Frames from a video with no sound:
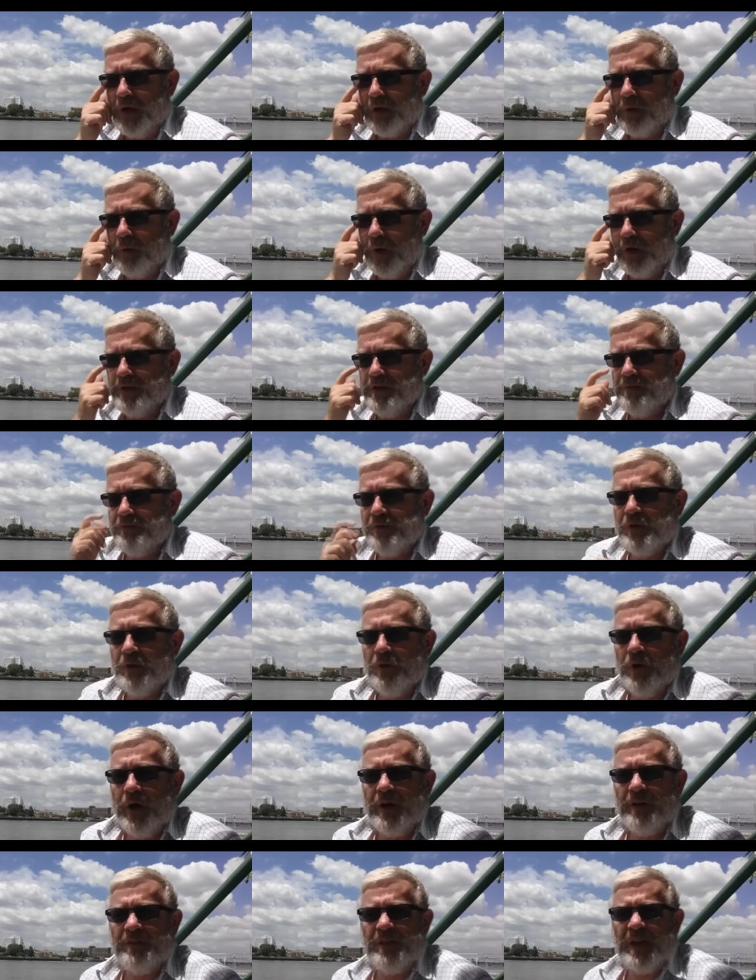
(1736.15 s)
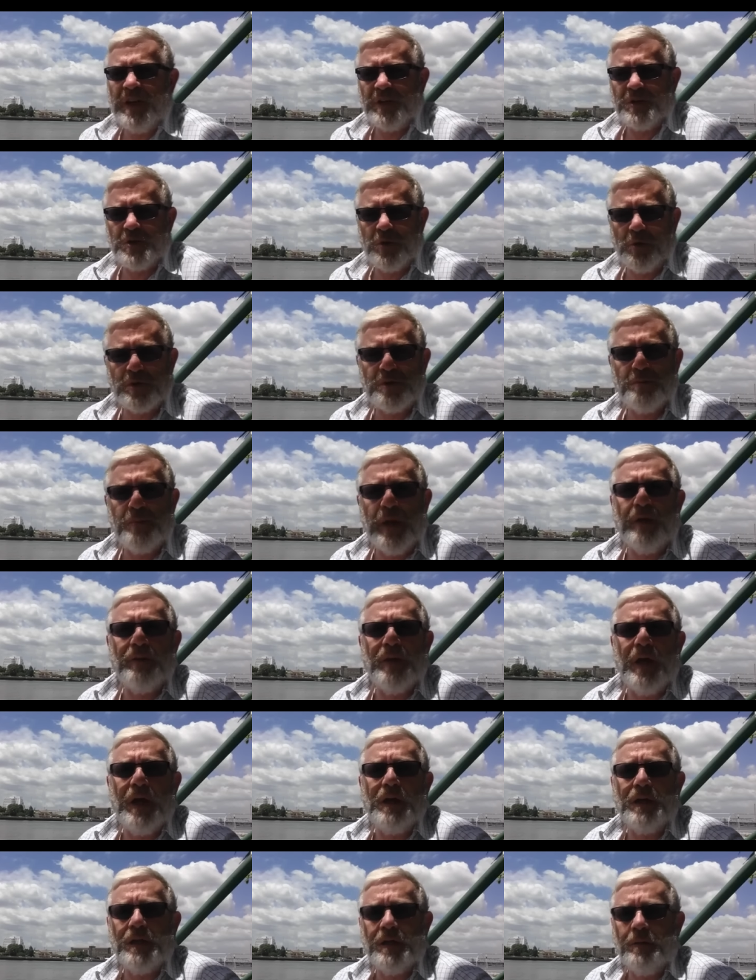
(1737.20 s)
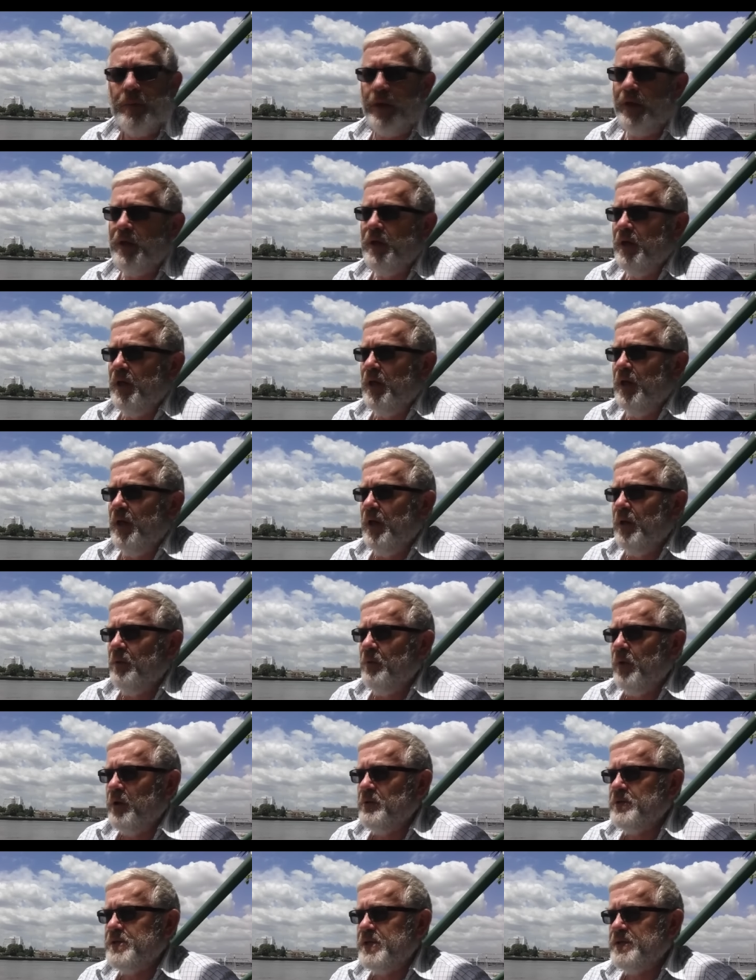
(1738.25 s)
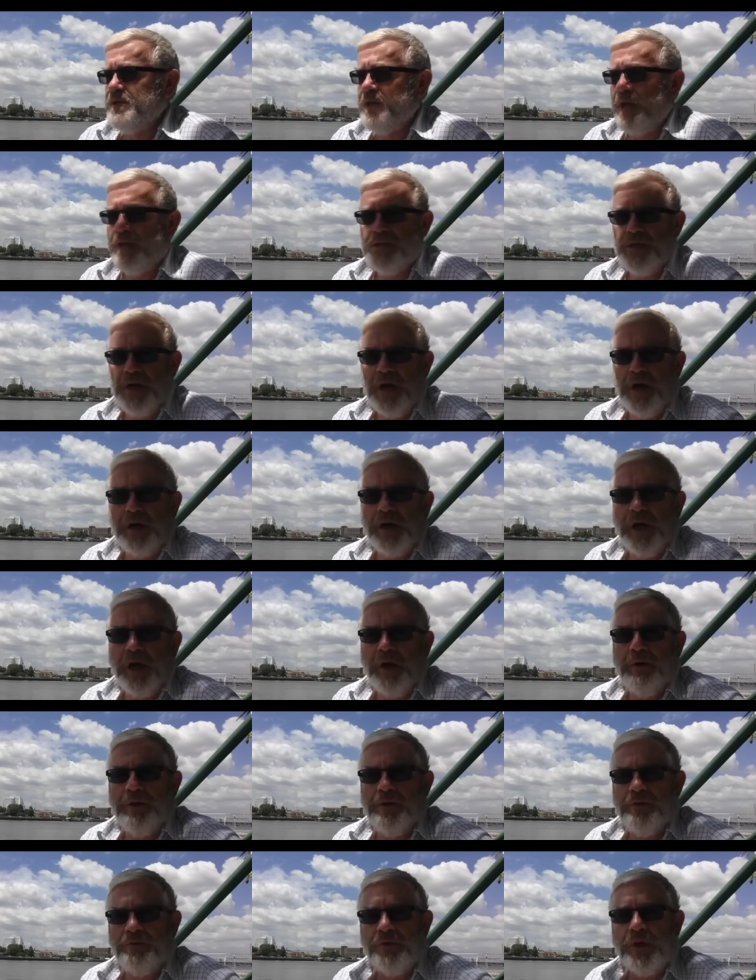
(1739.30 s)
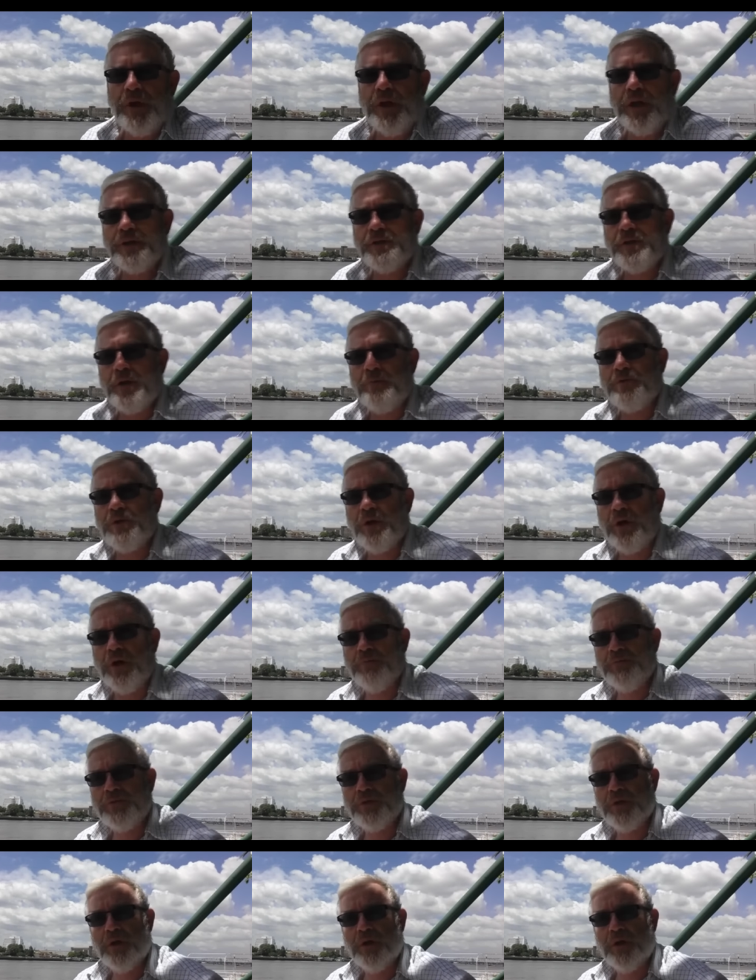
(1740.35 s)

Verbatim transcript: that quite difficult, and I think I talked about that a little bit when I was in Santiago and the feeling sometimes